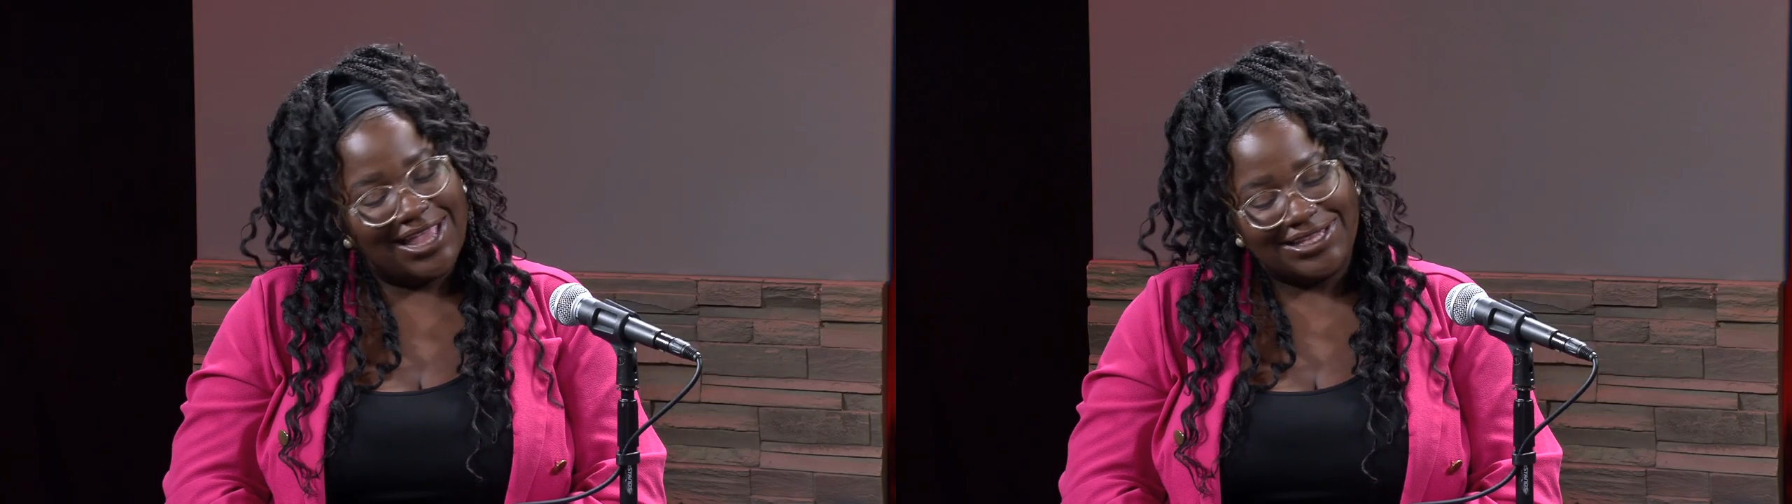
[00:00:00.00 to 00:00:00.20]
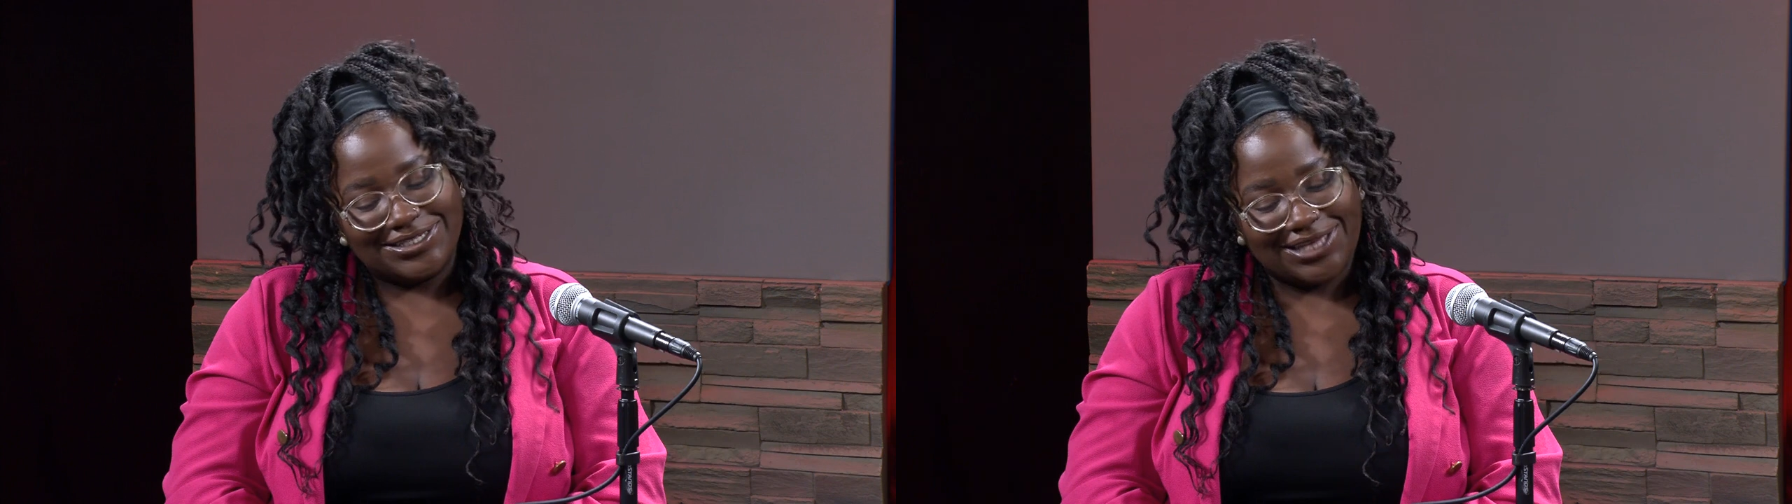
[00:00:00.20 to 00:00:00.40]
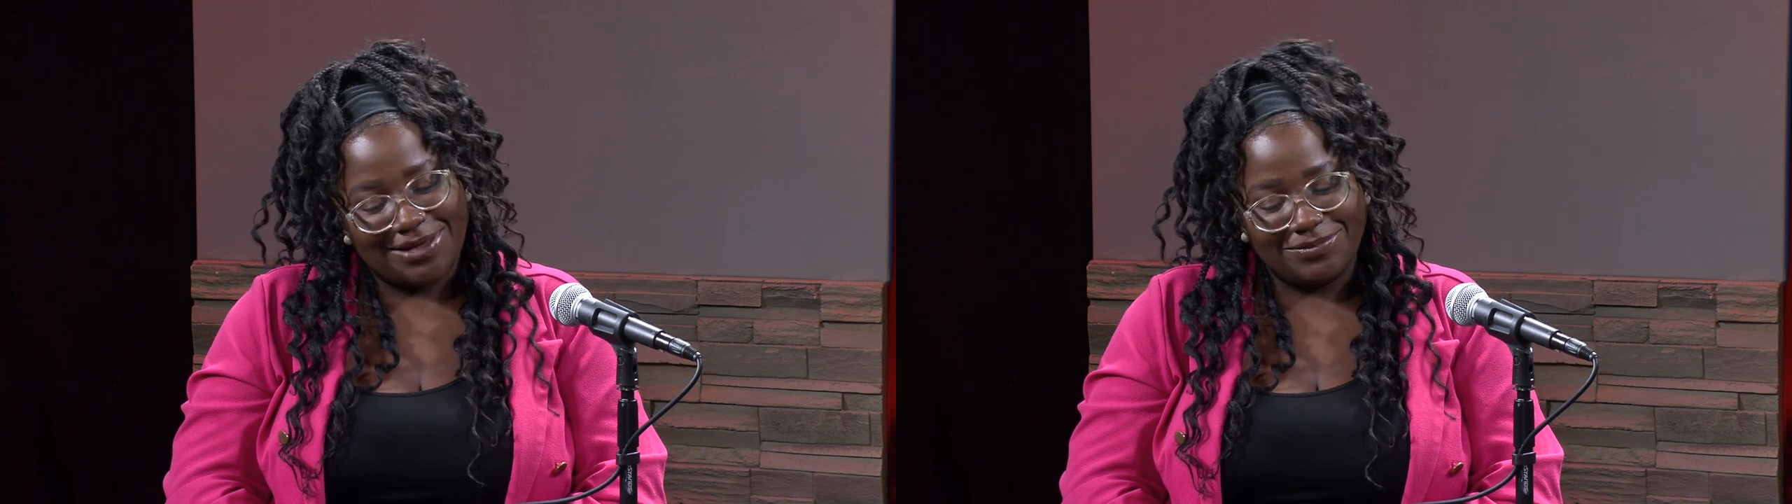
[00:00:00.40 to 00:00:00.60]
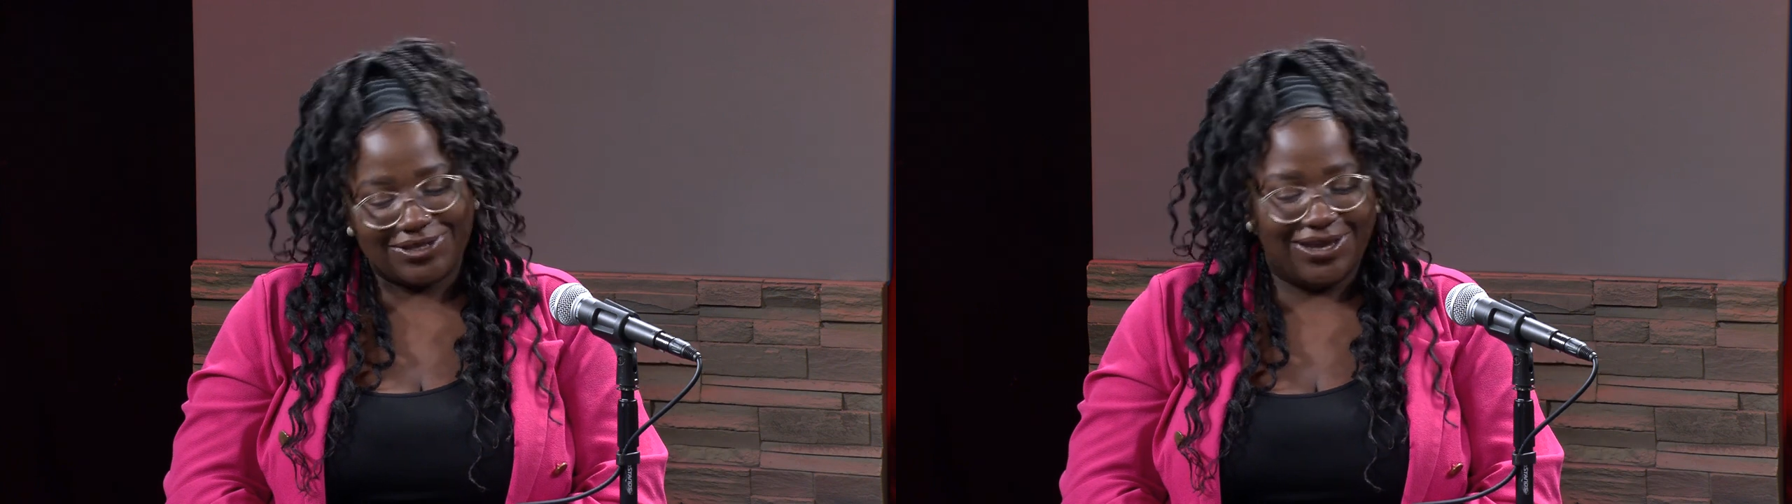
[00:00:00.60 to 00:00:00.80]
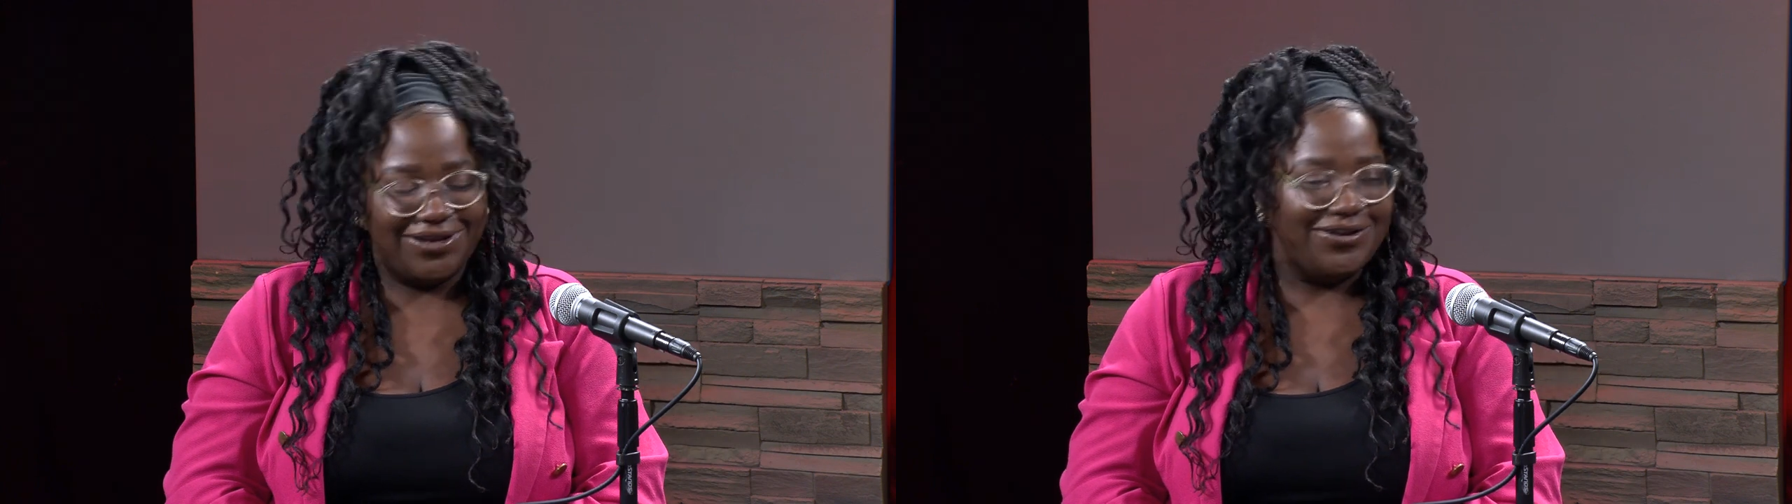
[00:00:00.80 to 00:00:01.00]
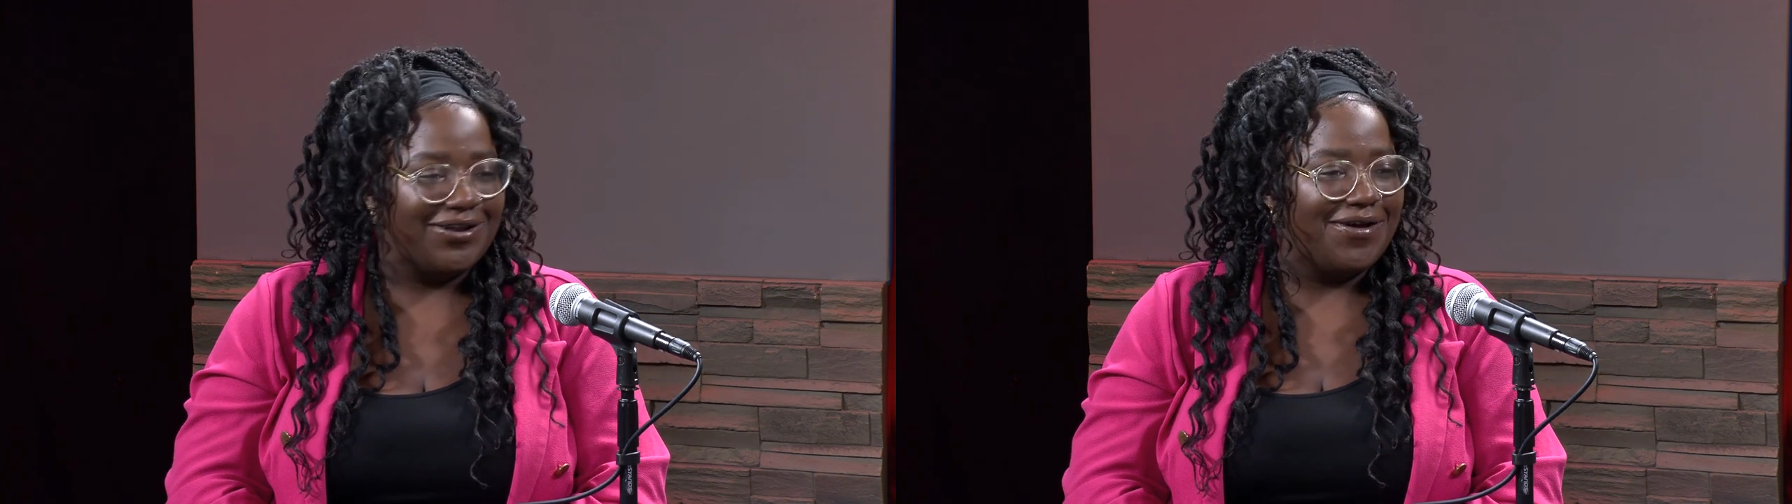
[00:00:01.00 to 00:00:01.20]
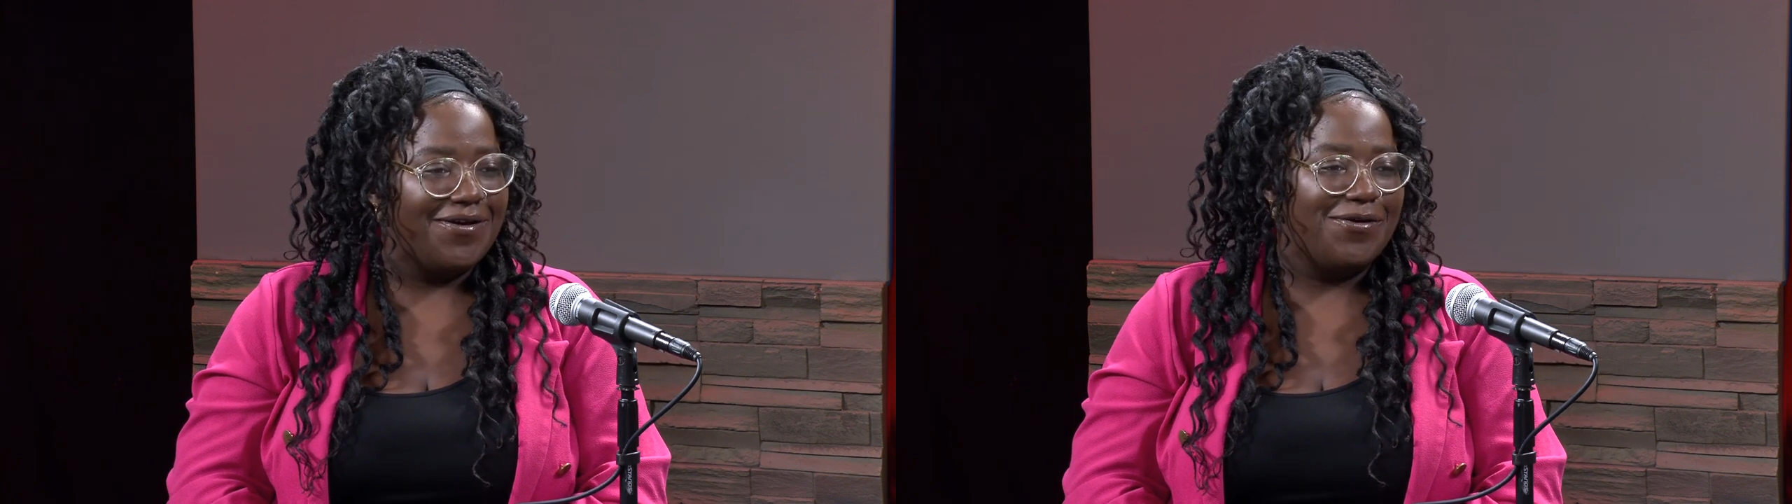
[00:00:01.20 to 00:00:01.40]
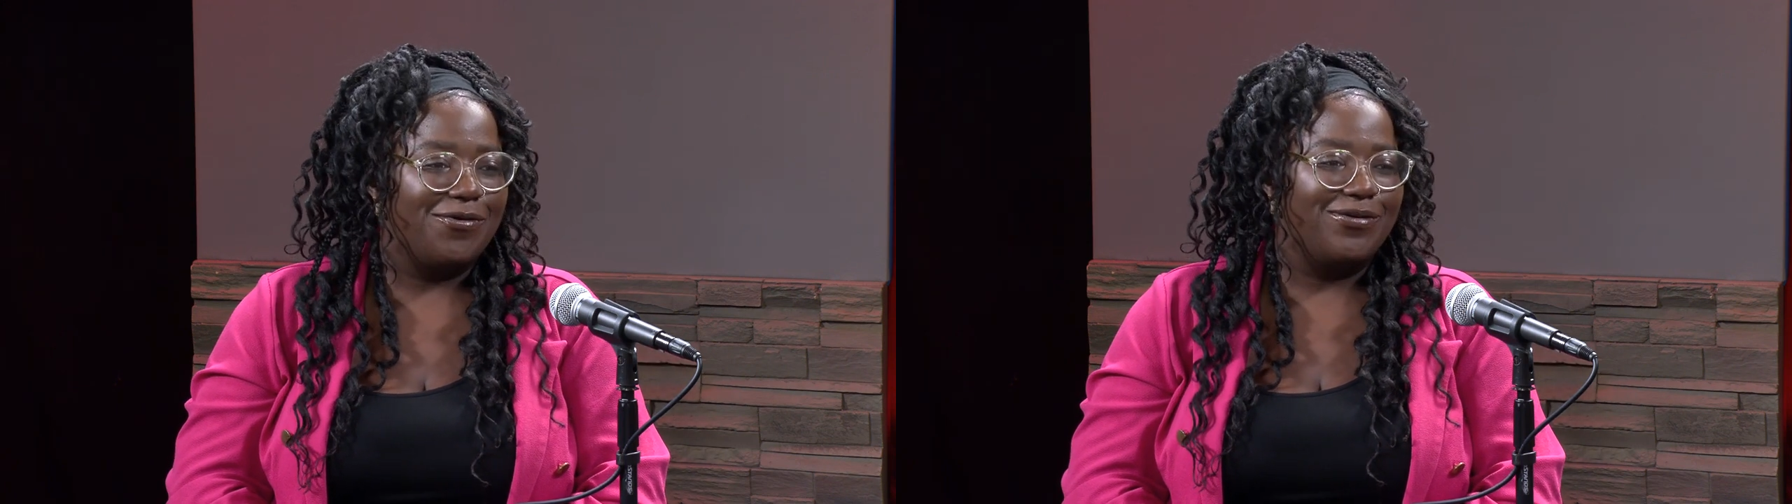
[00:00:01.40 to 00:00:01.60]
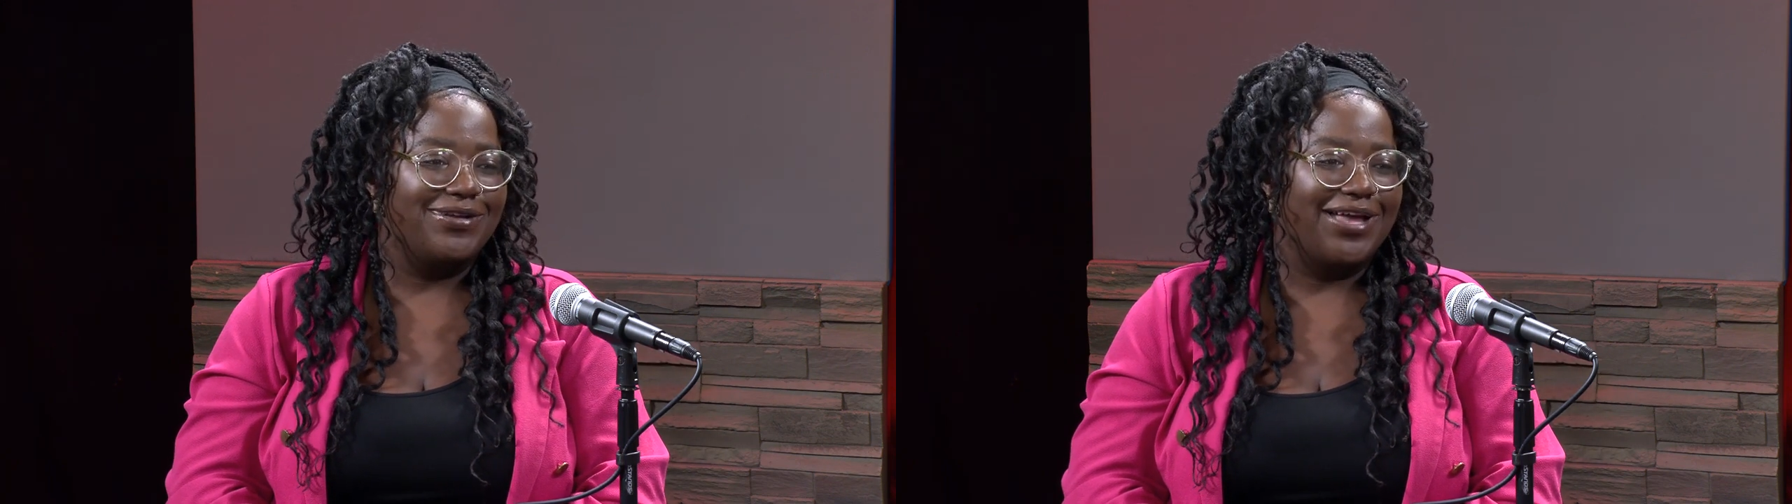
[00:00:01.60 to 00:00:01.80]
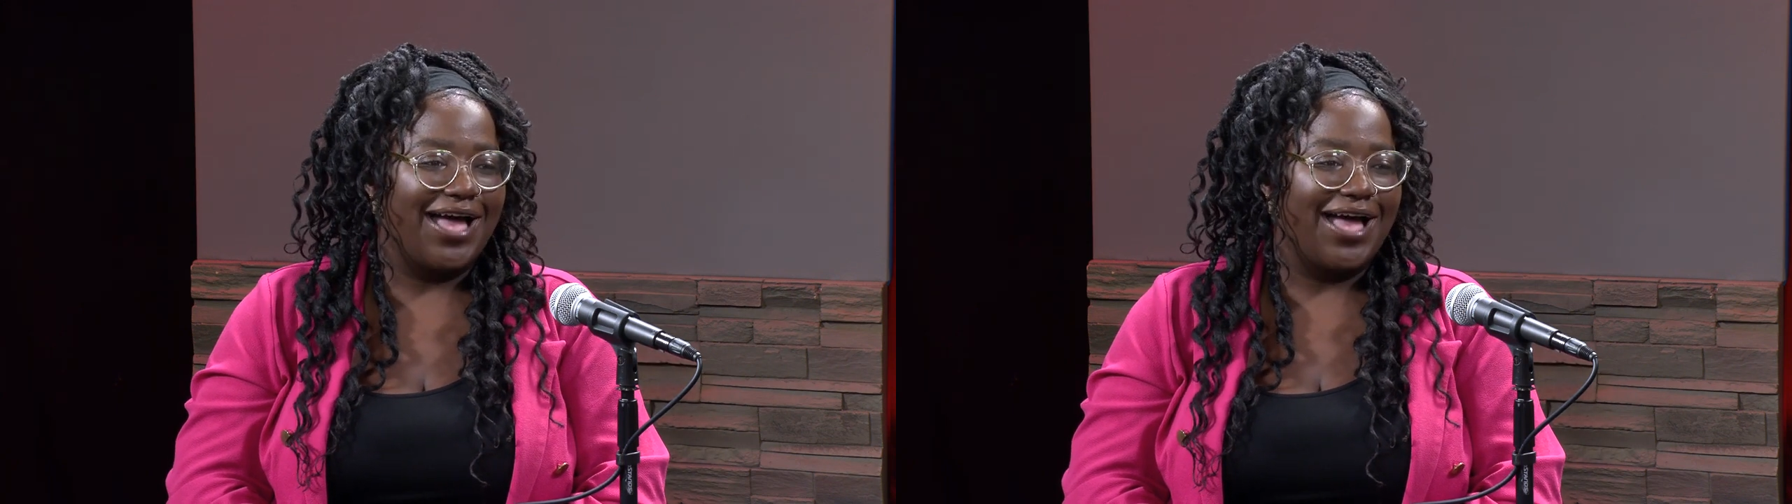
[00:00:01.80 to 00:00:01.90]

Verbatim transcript: I just kept saying, you know,